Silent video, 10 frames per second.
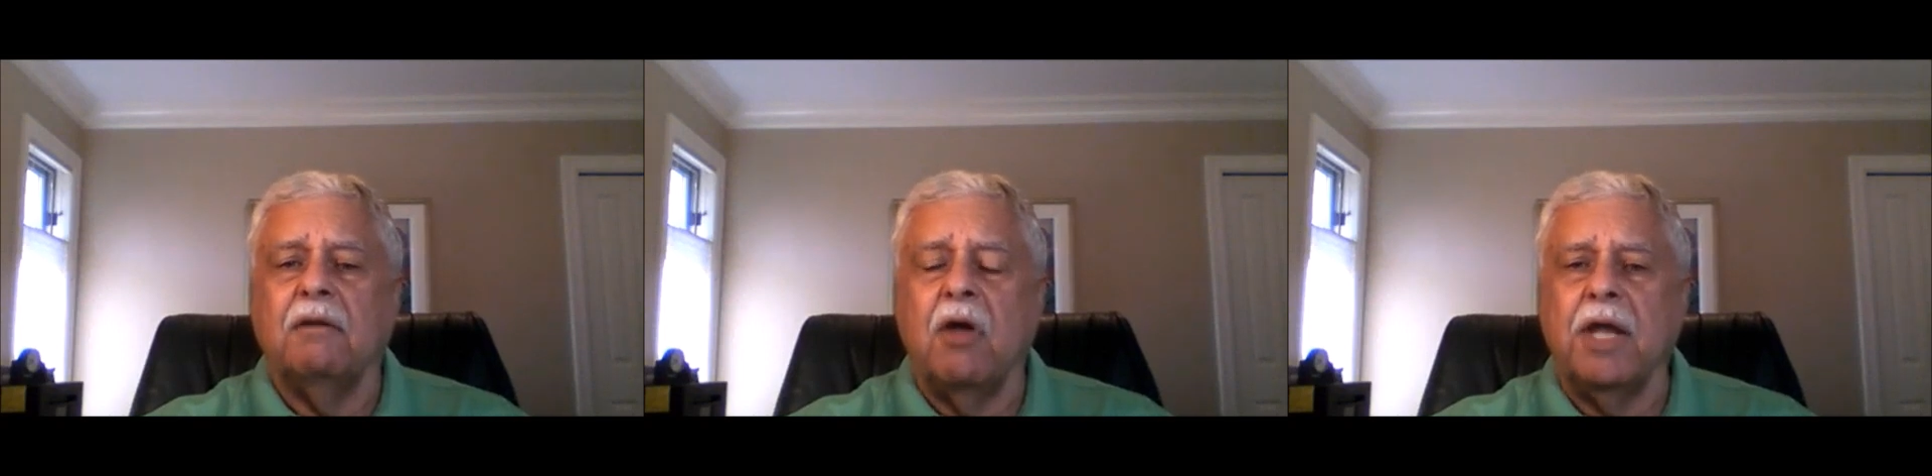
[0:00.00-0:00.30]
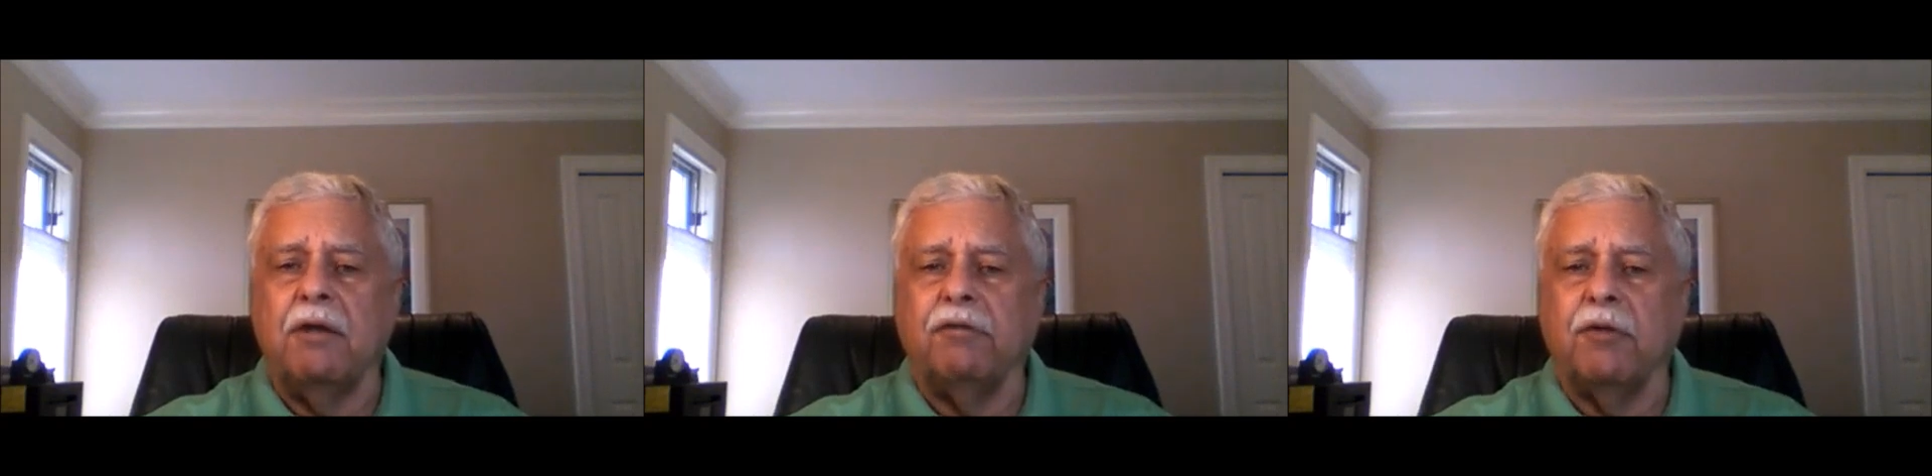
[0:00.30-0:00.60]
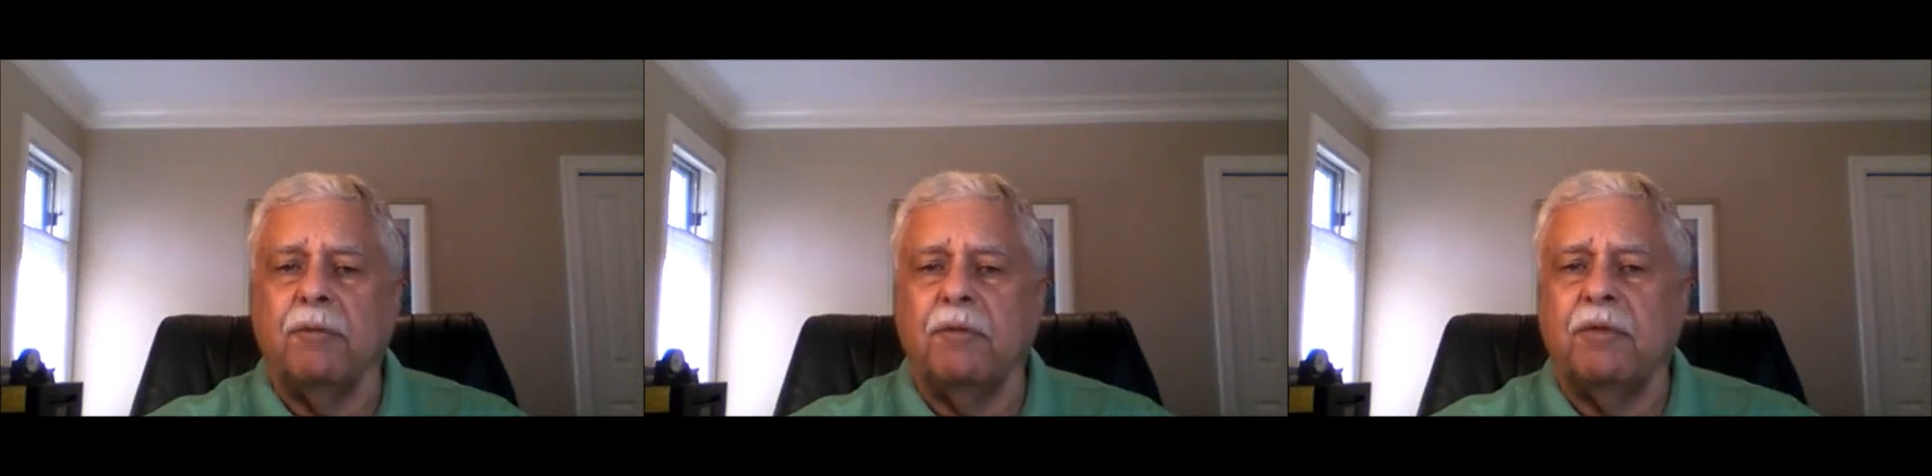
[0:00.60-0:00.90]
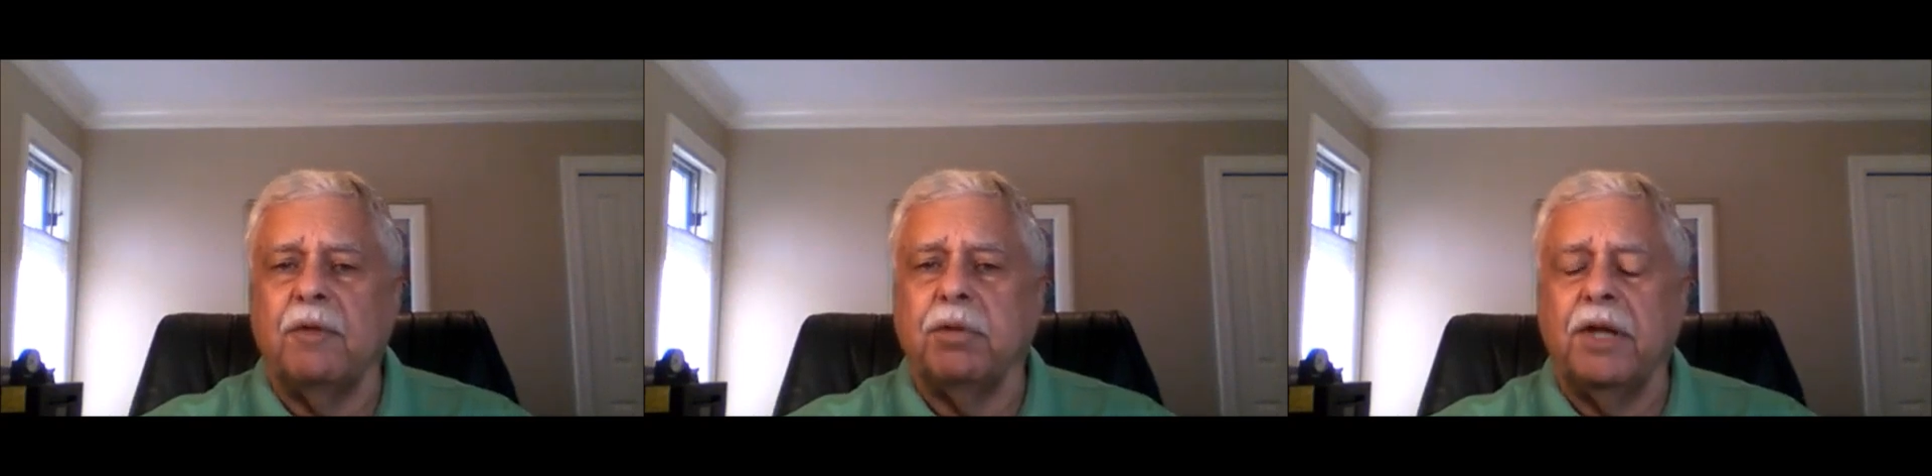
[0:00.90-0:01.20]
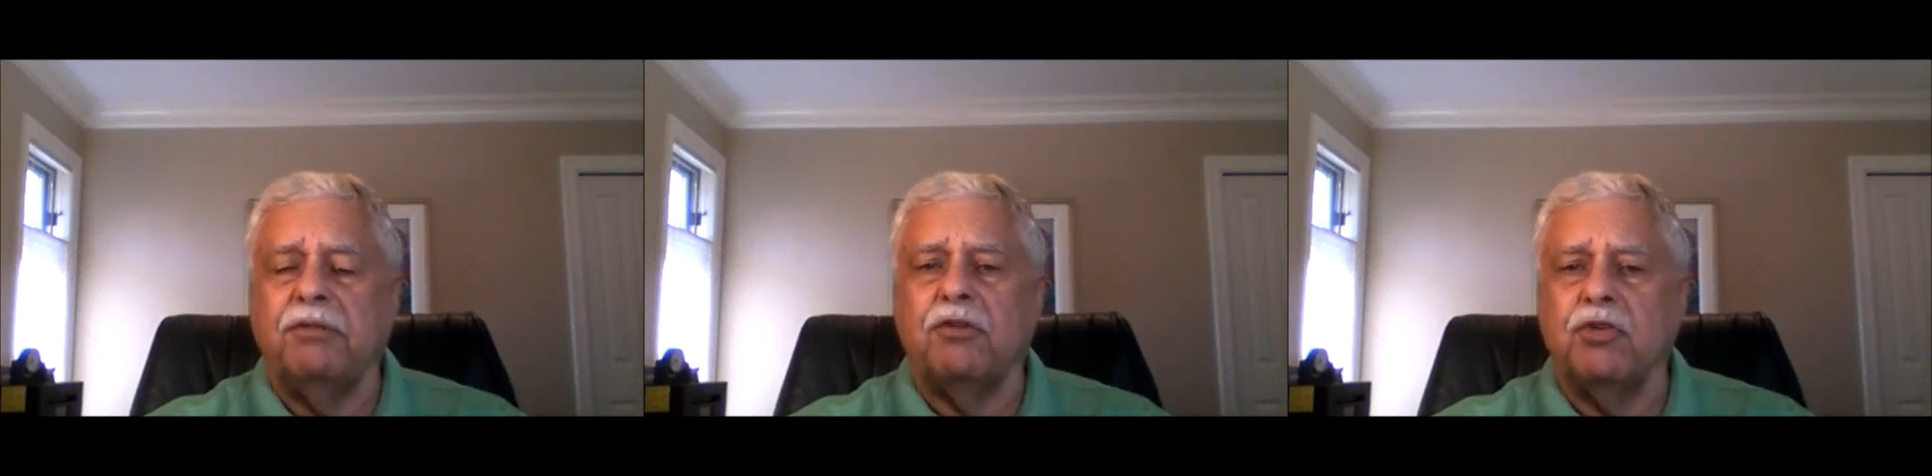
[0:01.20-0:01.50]
longing for the
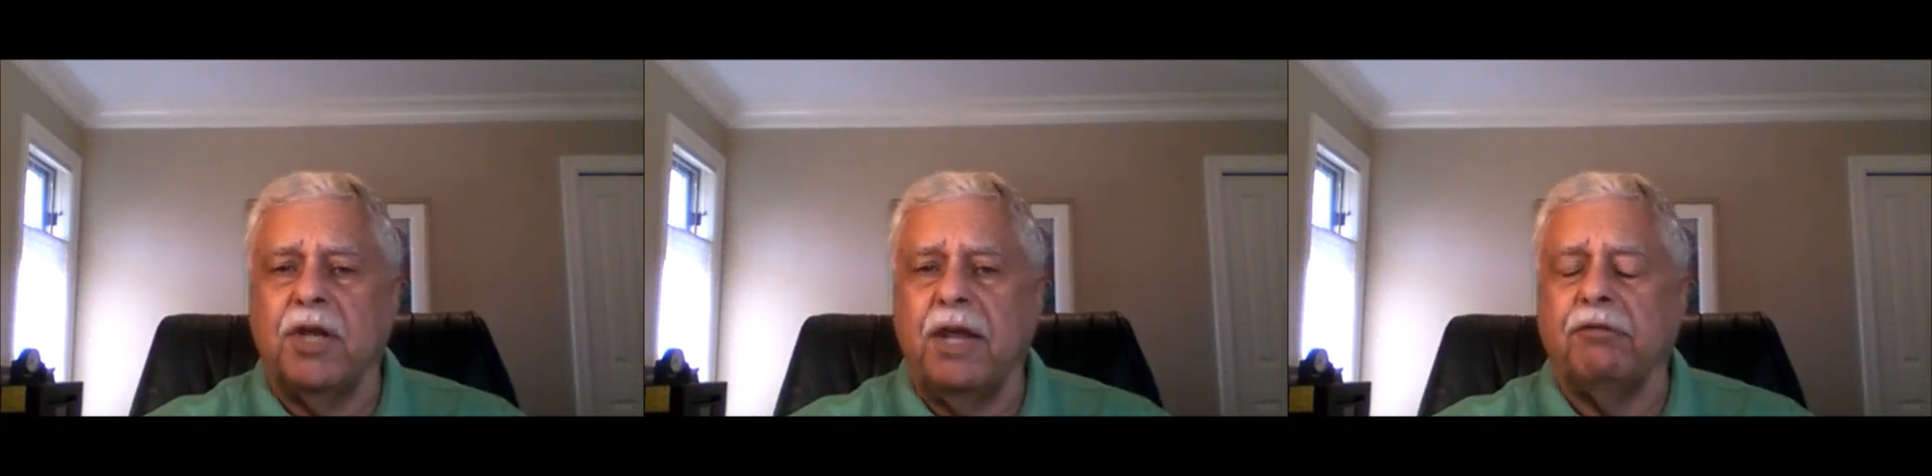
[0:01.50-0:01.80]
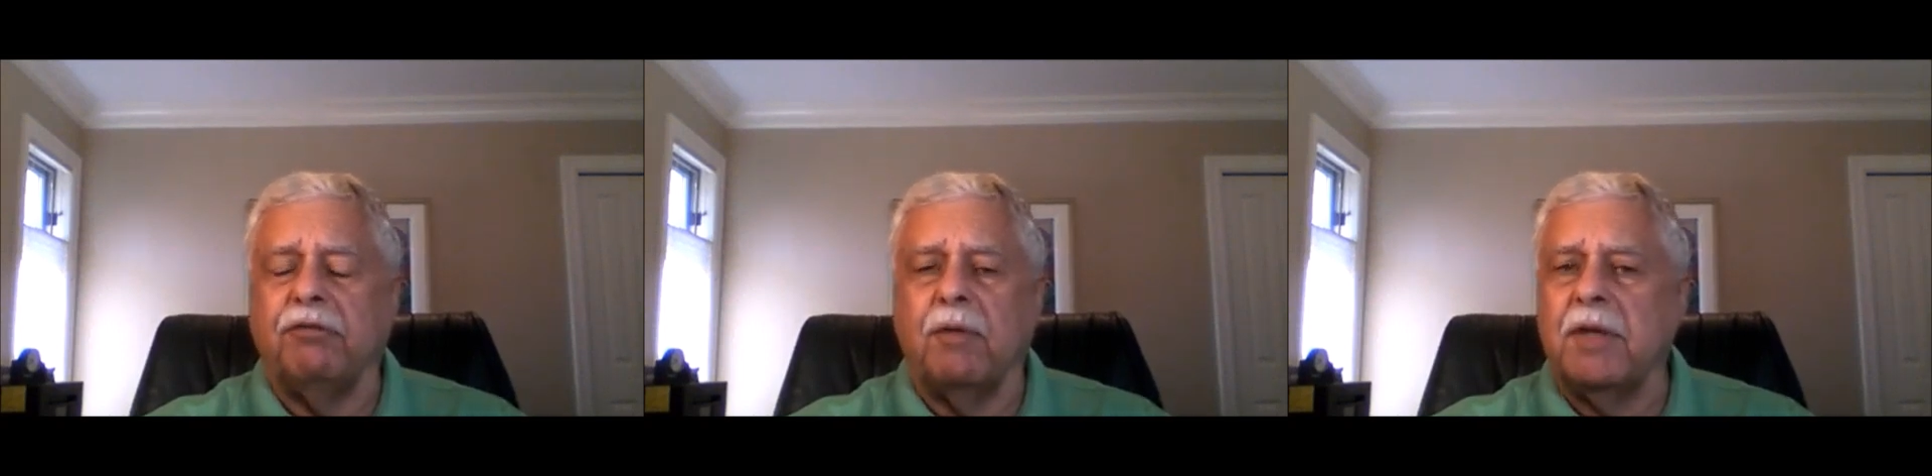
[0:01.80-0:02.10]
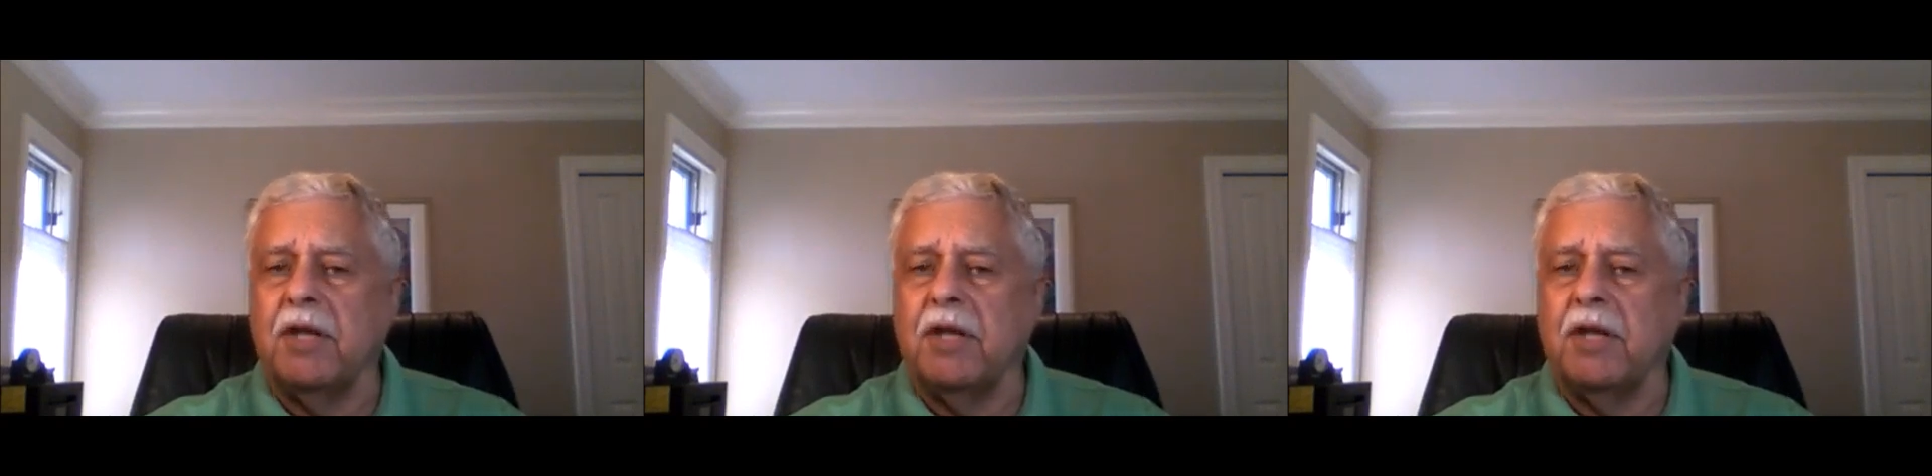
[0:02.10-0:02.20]
place that you came from,